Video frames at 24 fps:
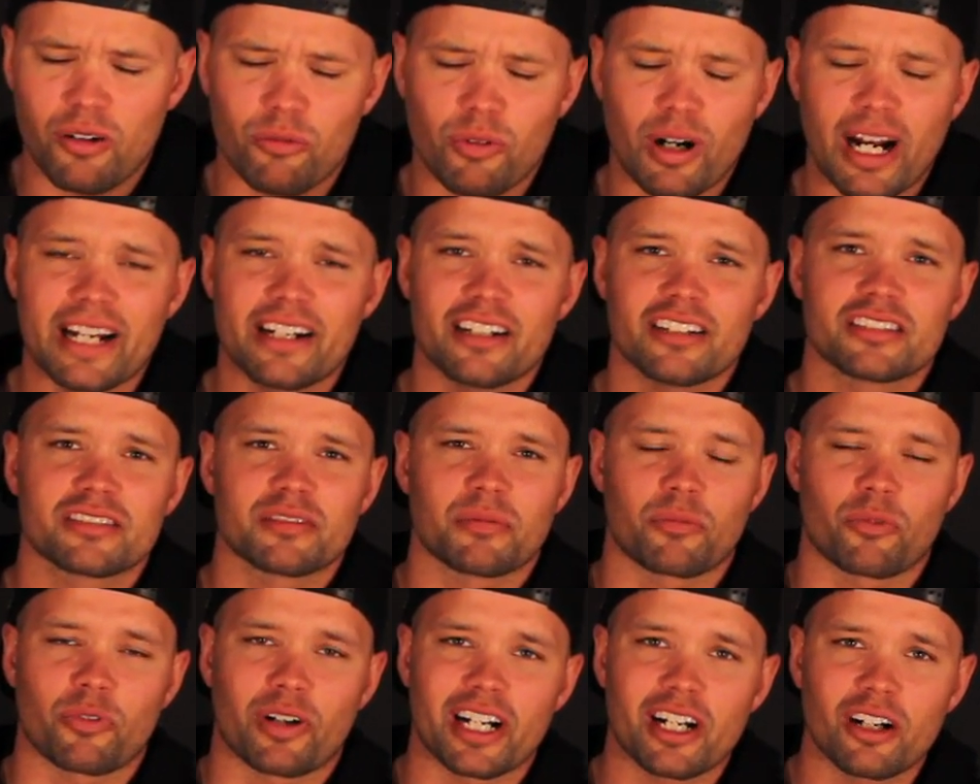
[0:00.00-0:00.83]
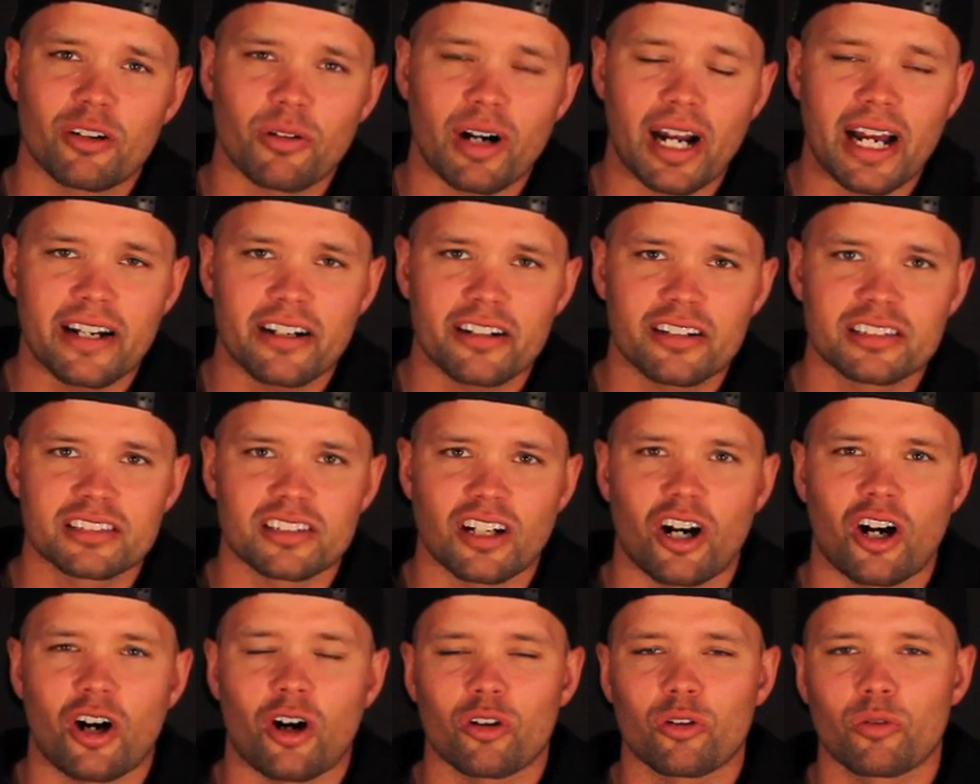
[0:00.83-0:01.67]
Riders from rail
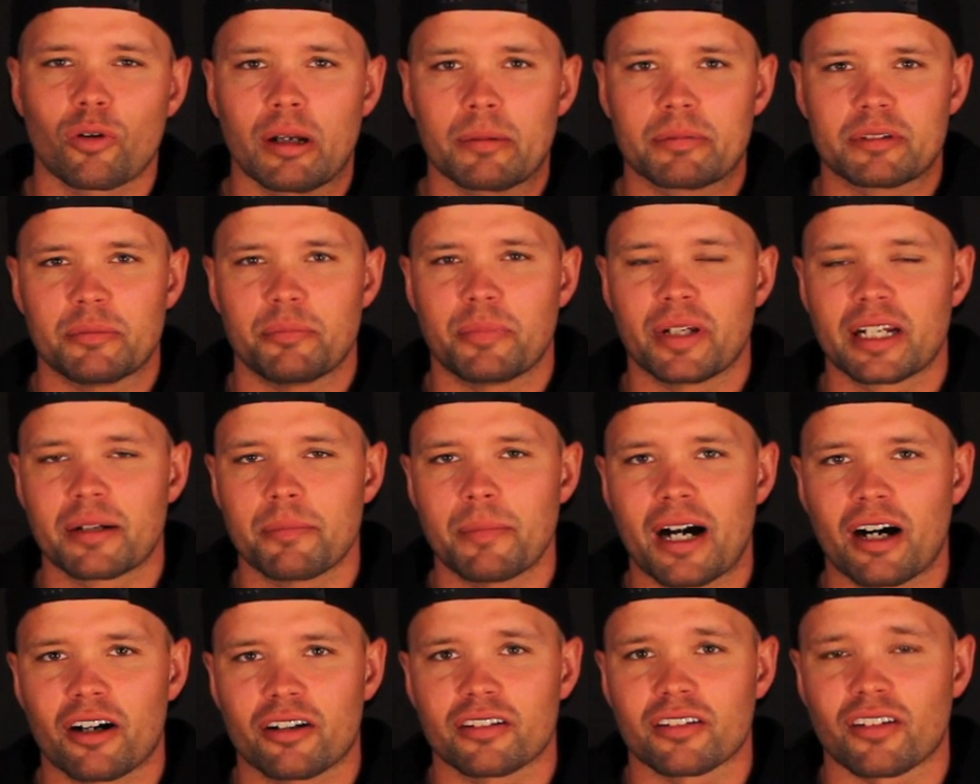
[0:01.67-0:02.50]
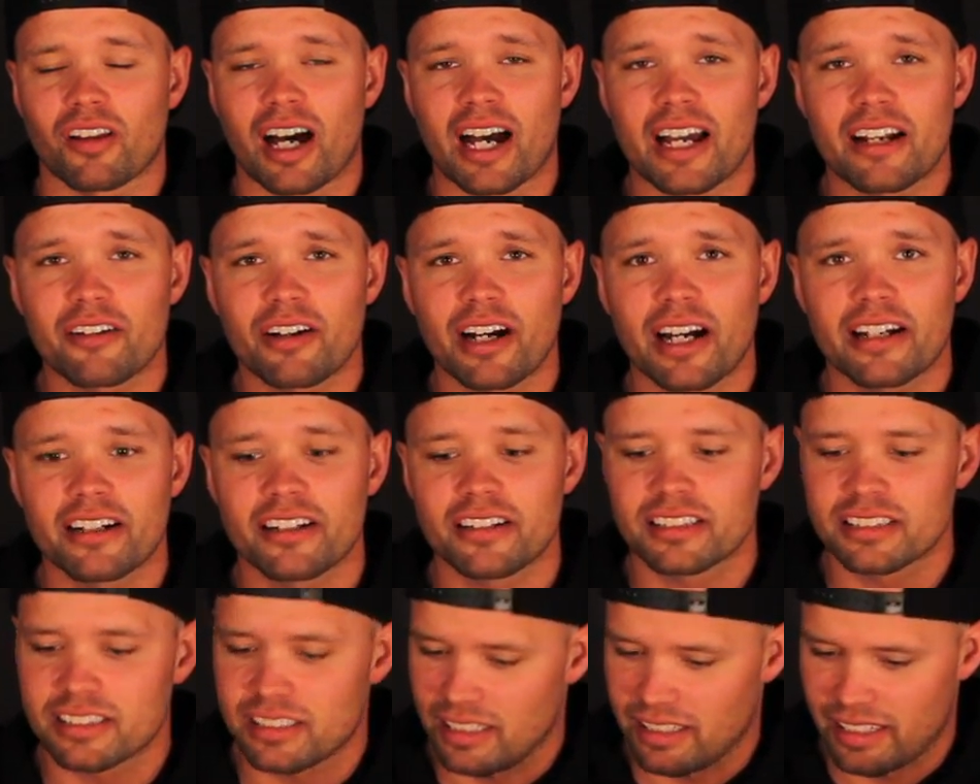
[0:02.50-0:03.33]
riders all the way up to big mountain line
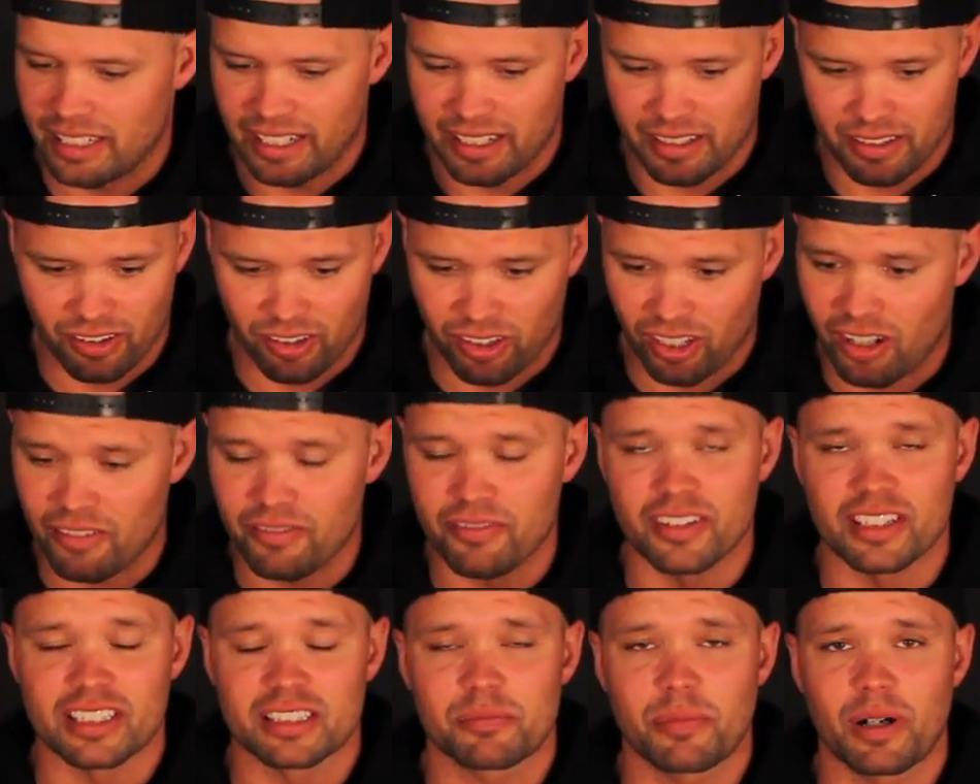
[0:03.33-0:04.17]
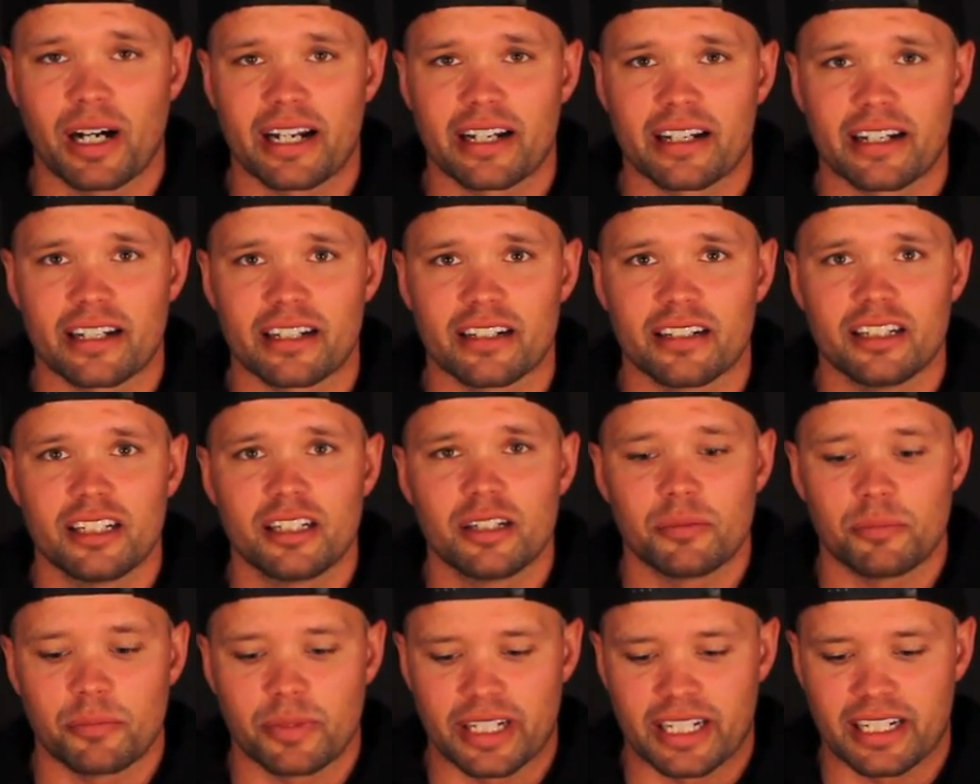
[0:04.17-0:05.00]
riders, they love this binding
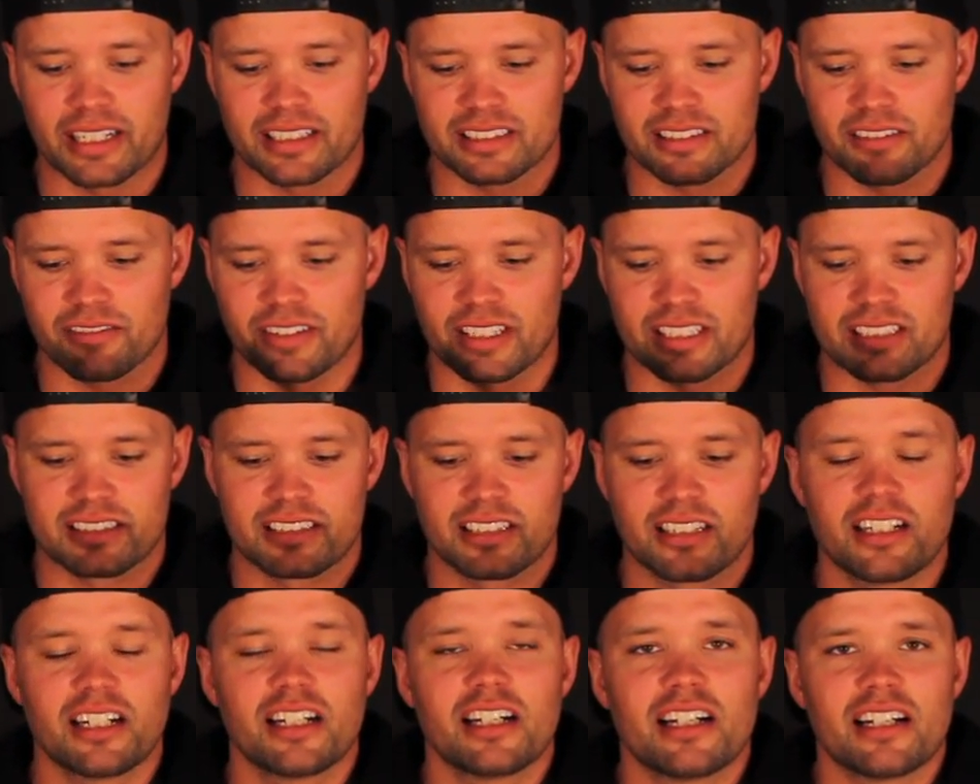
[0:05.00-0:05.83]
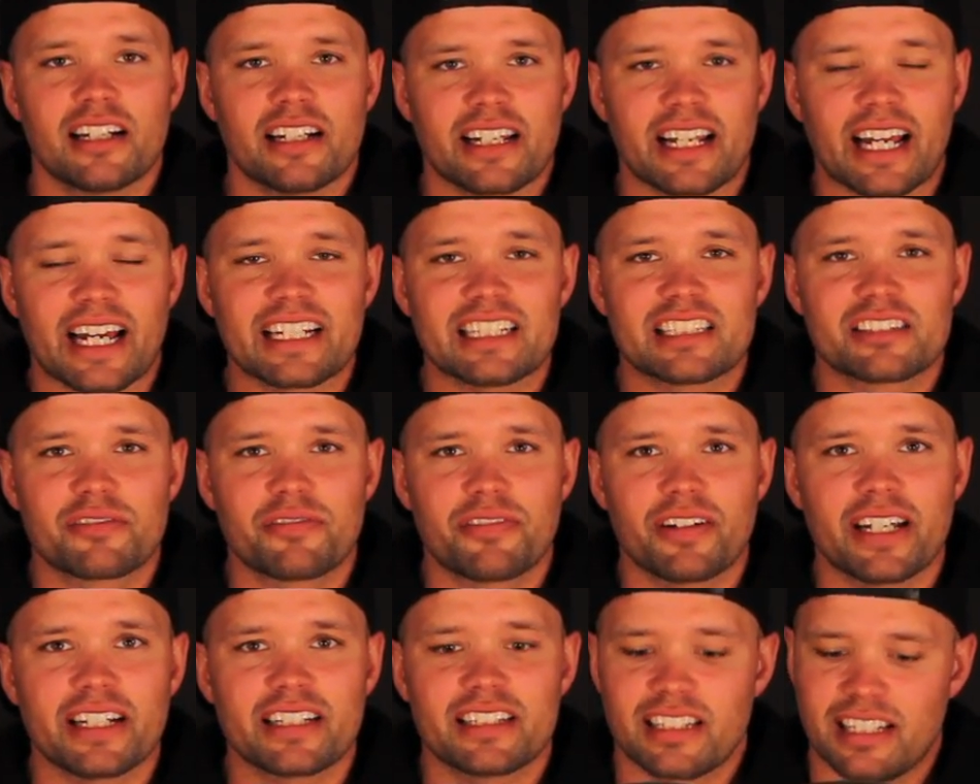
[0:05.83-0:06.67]
because of its nice
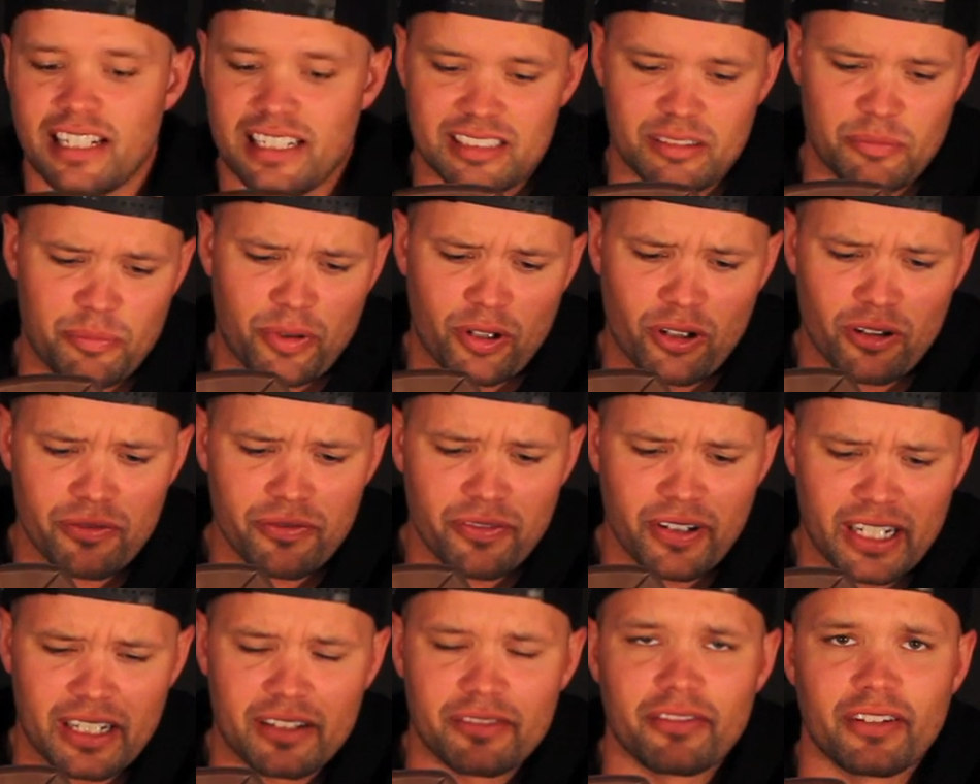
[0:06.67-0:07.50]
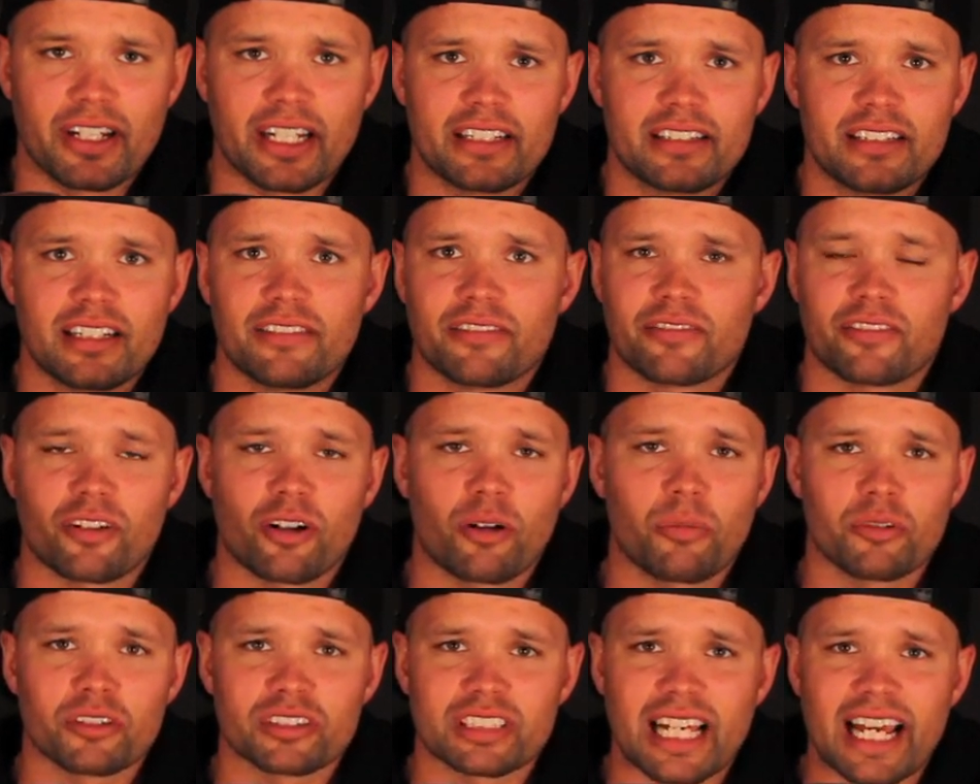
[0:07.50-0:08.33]
fit, has a perfect fit for
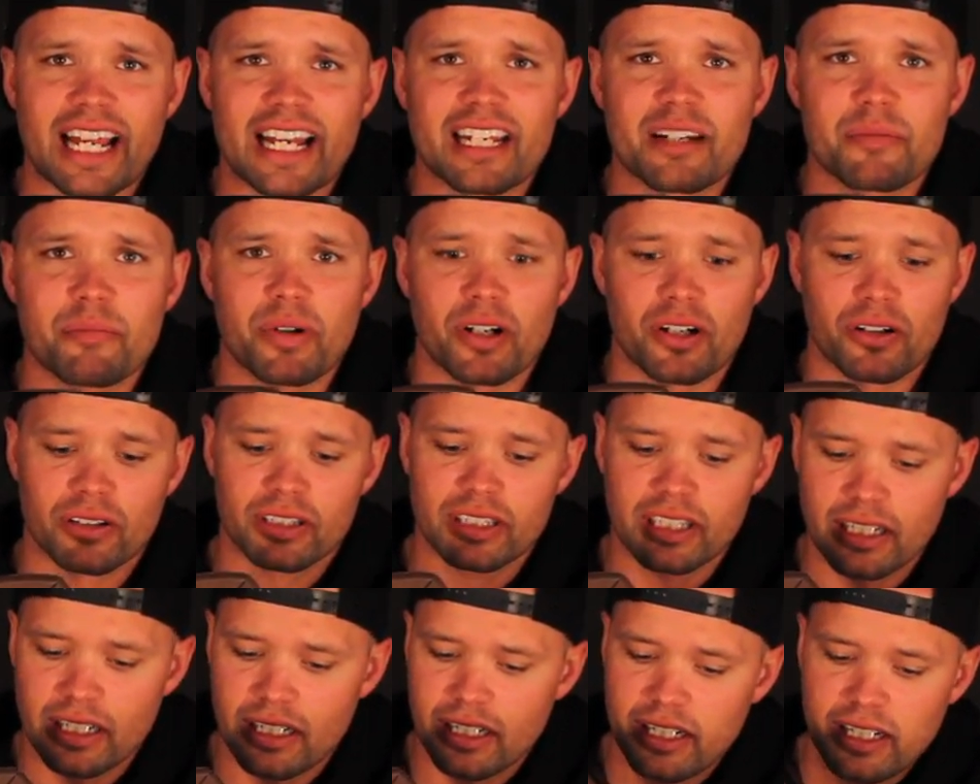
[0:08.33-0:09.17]
almost any boot.